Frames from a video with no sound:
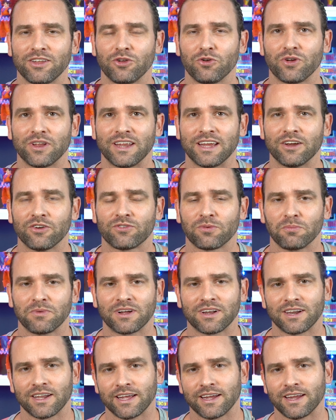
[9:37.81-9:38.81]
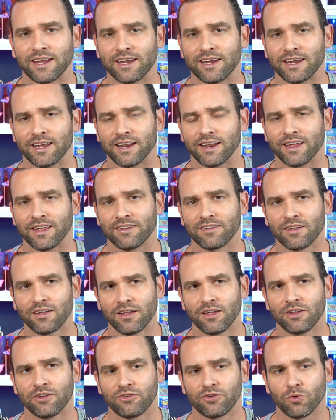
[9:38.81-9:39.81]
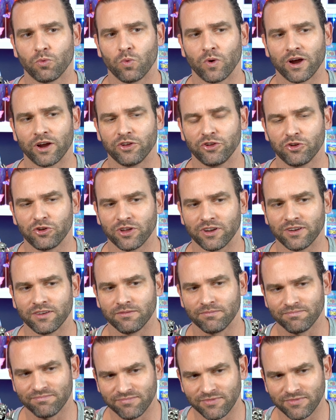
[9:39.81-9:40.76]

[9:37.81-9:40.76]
You can hear some clicking in it to where you can,